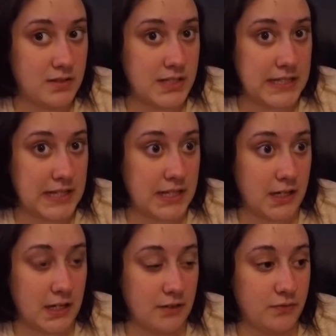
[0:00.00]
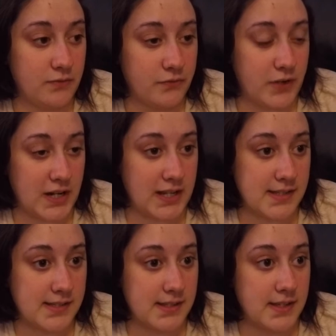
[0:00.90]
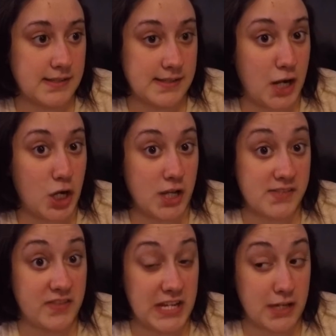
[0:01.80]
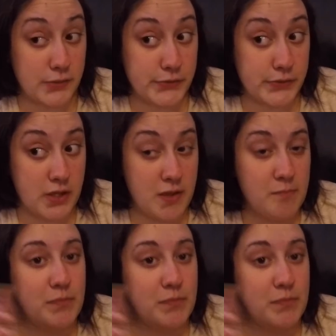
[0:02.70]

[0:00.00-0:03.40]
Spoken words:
to take care of Friday's and Saturday's videos.